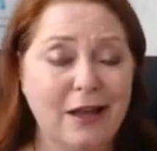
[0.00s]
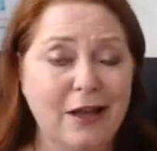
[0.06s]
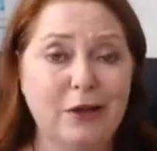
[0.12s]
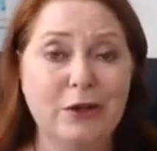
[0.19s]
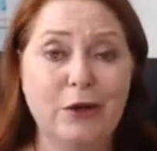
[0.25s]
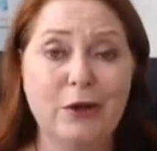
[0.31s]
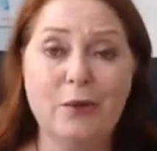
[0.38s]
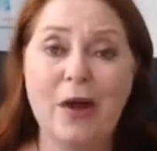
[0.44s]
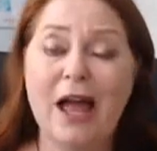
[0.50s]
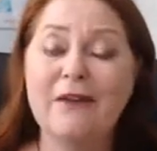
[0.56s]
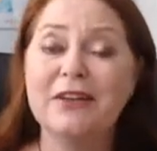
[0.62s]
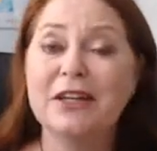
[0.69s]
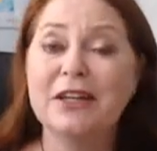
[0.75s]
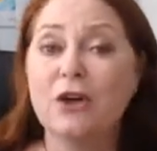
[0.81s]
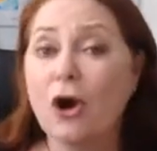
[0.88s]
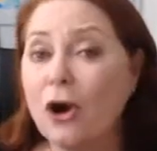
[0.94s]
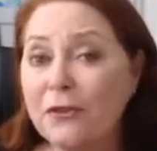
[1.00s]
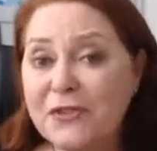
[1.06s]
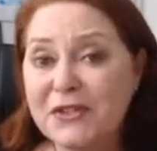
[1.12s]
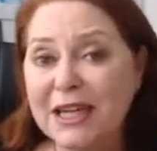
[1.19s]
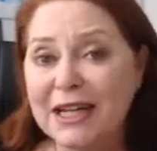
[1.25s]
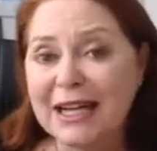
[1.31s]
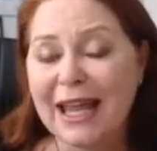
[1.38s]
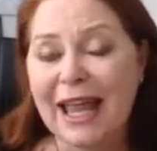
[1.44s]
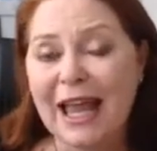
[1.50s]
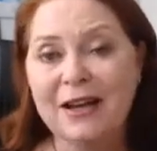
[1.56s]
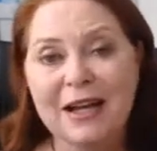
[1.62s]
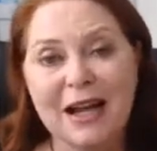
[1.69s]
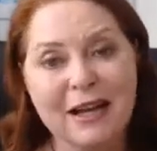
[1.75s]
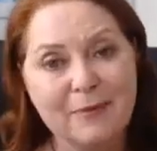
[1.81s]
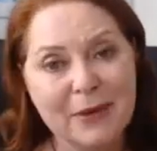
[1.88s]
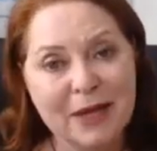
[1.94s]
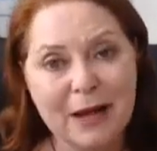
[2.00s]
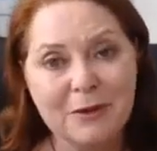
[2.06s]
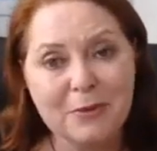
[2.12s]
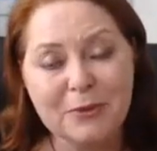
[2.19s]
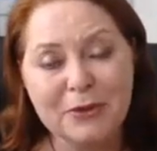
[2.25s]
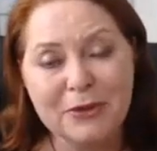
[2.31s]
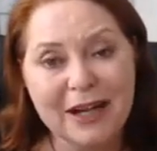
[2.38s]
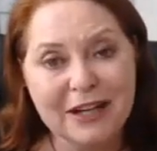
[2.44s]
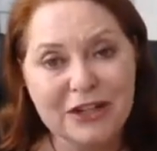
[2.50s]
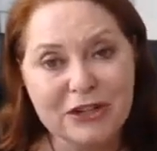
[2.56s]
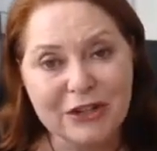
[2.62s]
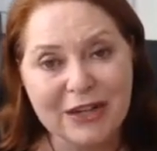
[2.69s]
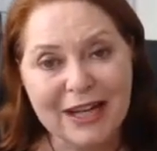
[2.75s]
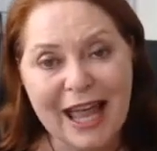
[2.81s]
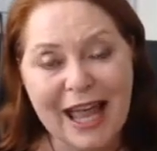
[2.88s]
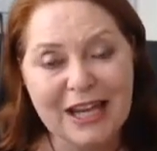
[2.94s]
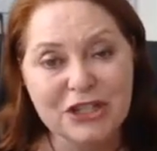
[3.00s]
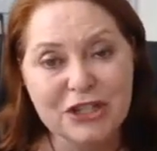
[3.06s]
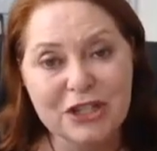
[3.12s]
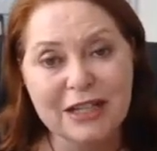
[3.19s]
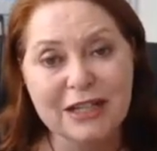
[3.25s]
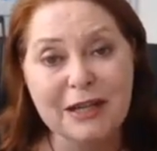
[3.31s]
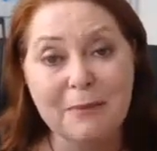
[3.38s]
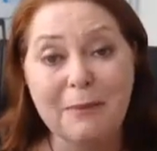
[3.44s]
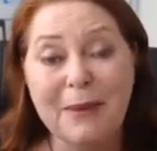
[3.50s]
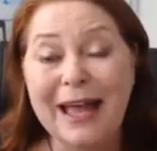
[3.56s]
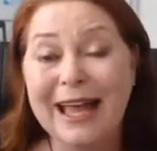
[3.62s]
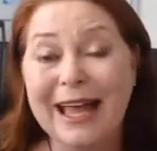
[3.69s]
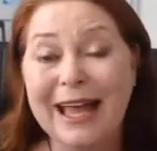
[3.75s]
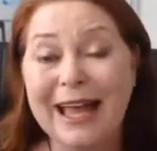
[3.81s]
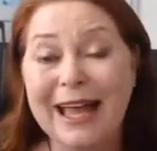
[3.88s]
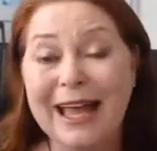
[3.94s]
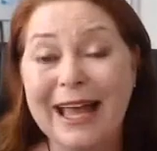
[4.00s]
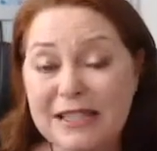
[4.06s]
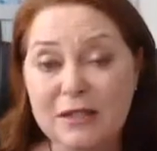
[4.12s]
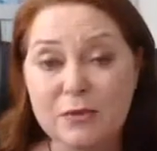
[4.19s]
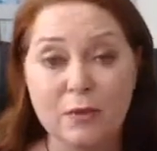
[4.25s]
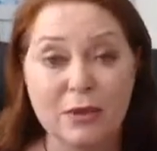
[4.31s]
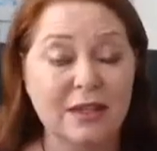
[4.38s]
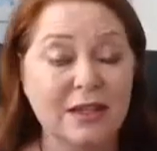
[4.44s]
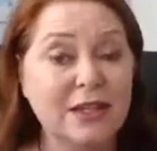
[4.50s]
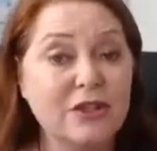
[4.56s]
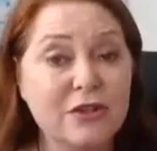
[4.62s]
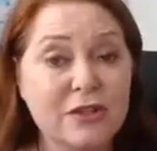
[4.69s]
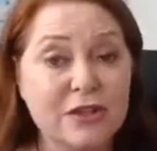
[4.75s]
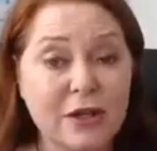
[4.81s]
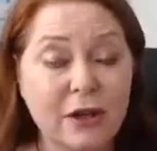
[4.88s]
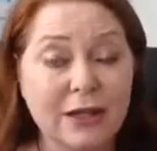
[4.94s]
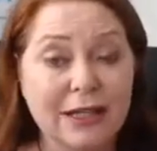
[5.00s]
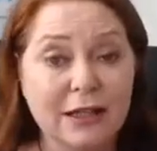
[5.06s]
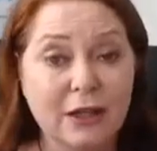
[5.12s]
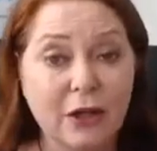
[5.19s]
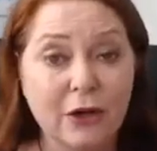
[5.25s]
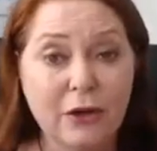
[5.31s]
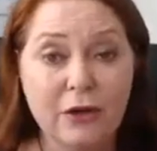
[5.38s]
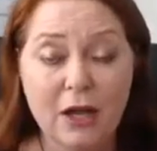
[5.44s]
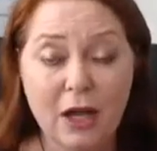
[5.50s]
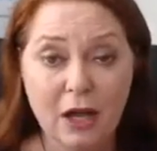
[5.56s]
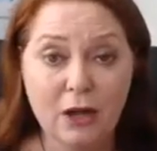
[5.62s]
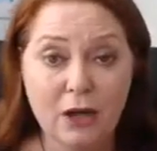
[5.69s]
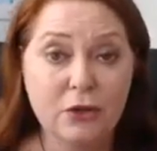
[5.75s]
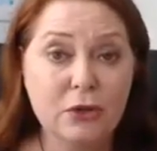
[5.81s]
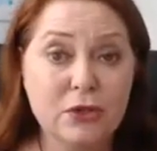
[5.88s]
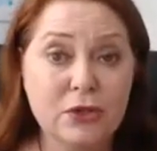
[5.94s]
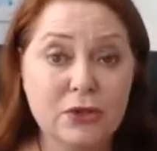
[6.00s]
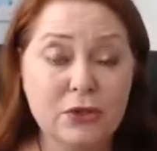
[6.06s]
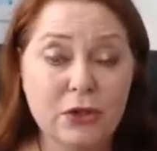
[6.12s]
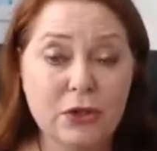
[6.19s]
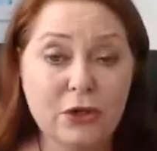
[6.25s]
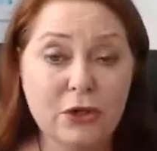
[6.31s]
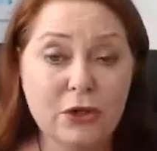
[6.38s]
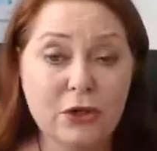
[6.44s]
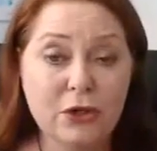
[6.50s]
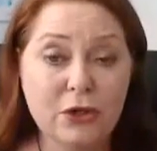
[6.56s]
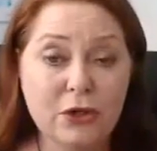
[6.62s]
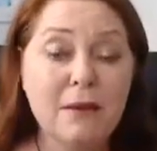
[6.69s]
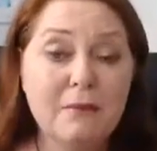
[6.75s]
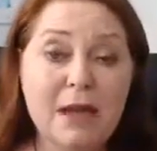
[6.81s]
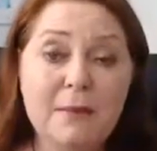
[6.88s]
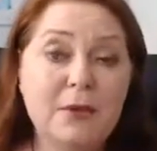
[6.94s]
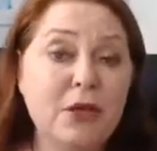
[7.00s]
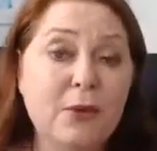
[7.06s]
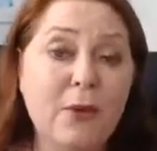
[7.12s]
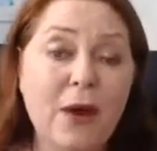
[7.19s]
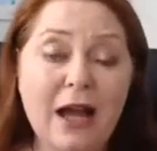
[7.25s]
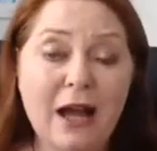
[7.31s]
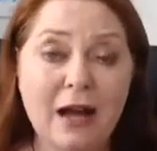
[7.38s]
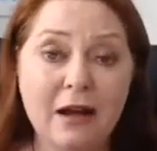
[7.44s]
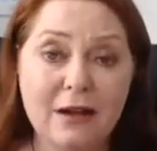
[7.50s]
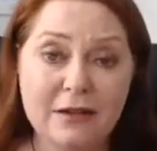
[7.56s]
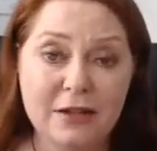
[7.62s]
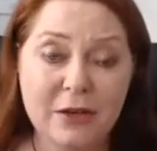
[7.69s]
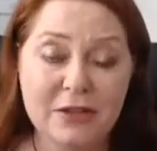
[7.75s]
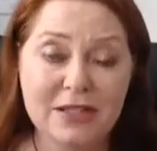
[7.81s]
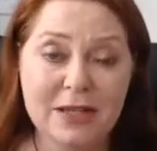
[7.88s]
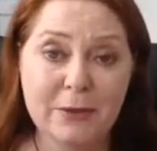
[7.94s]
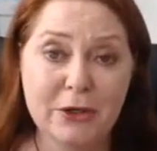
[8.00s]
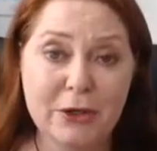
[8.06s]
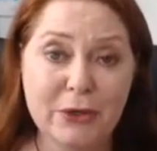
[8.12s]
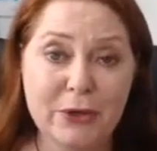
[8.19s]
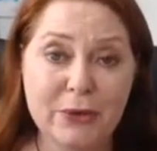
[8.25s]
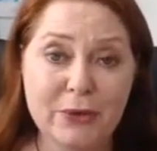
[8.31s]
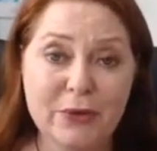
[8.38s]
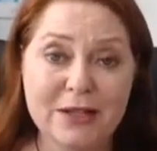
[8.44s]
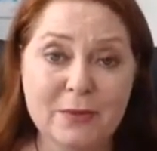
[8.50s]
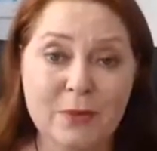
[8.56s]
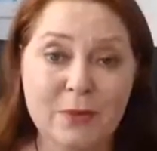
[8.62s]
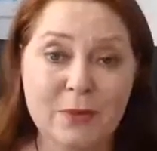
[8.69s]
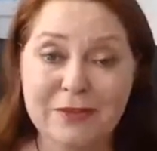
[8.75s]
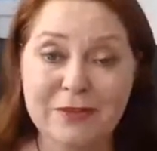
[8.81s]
You know, having an offset account and be able to put extra cash in and pay less with an interest-only loan could suit you. Maybe you are, you know, someone who is one of the